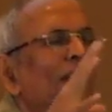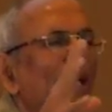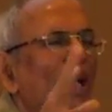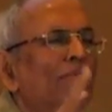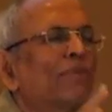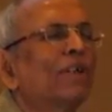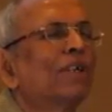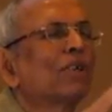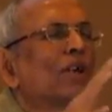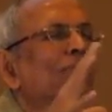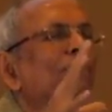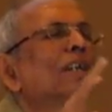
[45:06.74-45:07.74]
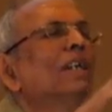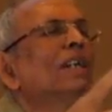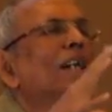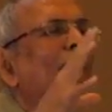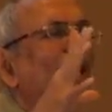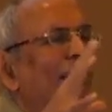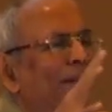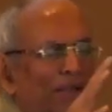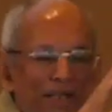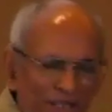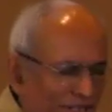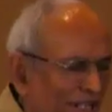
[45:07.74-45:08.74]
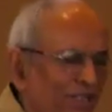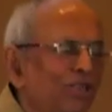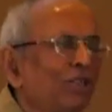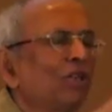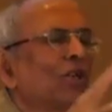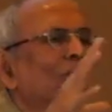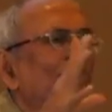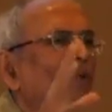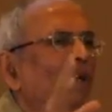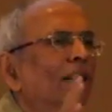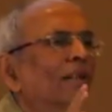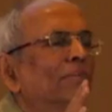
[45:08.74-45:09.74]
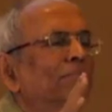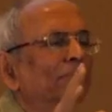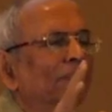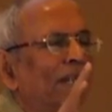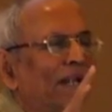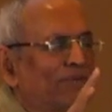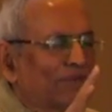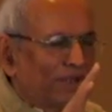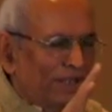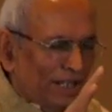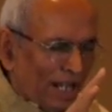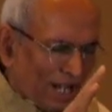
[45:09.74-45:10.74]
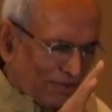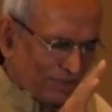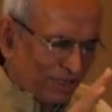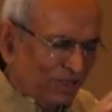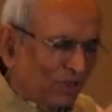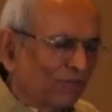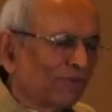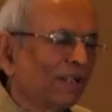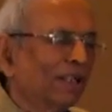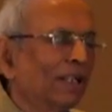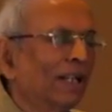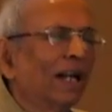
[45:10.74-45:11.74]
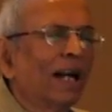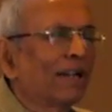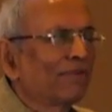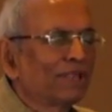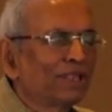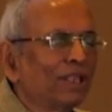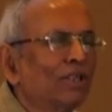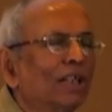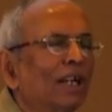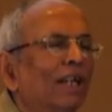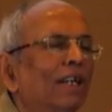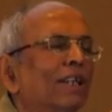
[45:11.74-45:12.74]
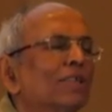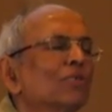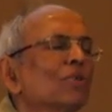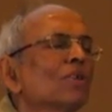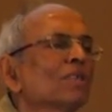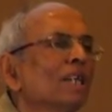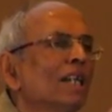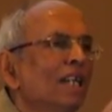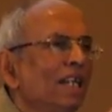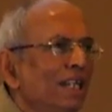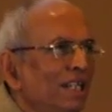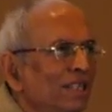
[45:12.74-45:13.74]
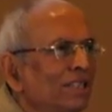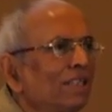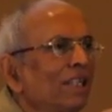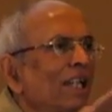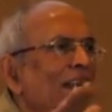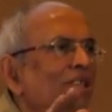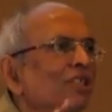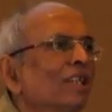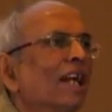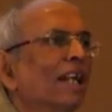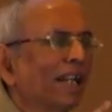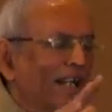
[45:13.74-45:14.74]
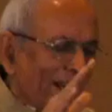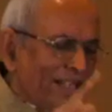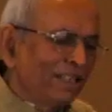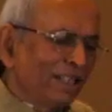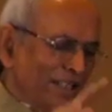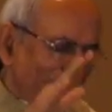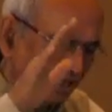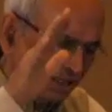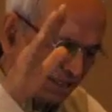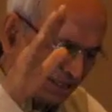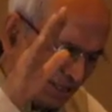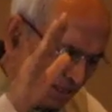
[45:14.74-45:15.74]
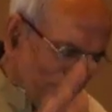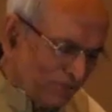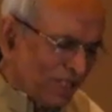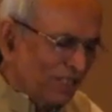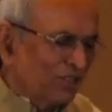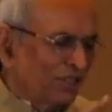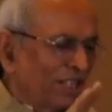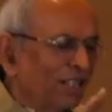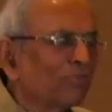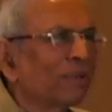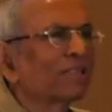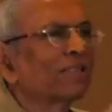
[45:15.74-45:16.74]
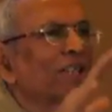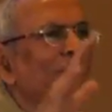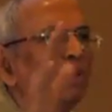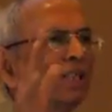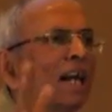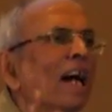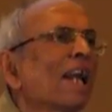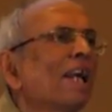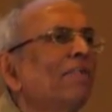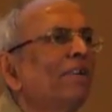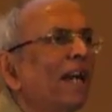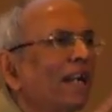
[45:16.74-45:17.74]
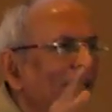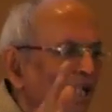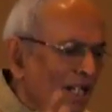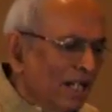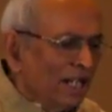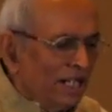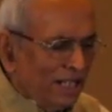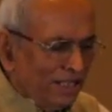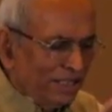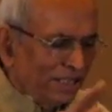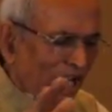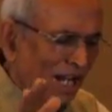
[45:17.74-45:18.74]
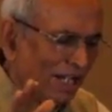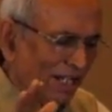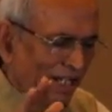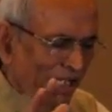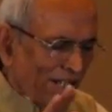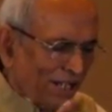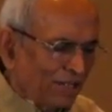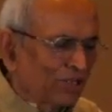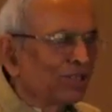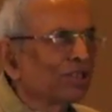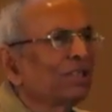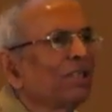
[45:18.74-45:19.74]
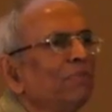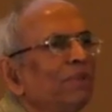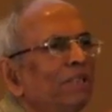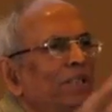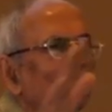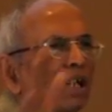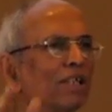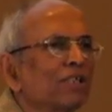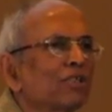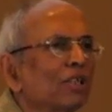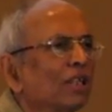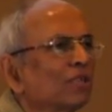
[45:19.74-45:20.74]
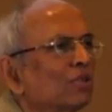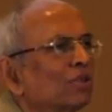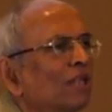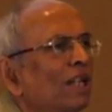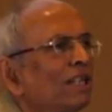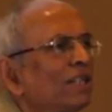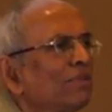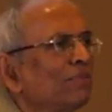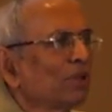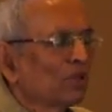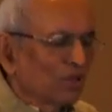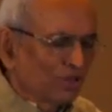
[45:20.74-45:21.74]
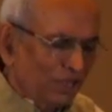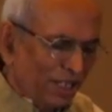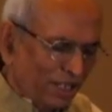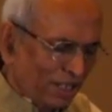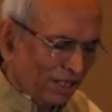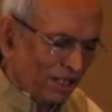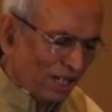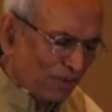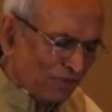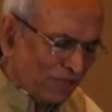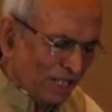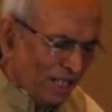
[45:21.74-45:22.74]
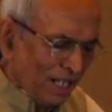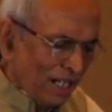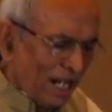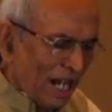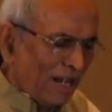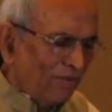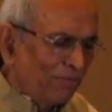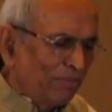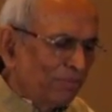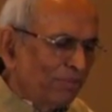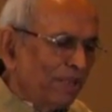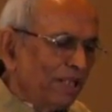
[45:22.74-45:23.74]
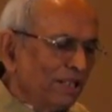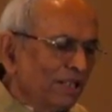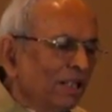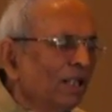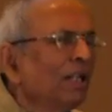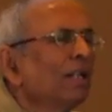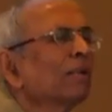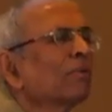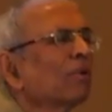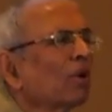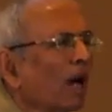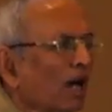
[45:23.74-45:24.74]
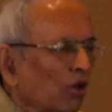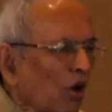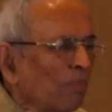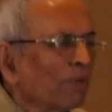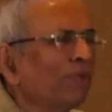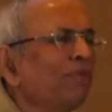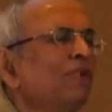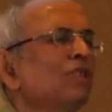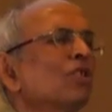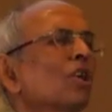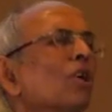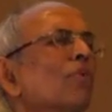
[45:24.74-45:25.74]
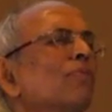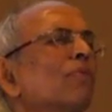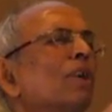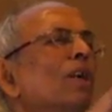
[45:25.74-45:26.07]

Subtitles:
effort of intensity of harvesting resource, is the rationale. And I think some such thing must have been arrived at in the trial and error system in the traditional societies, because sacred groves have been a common feature of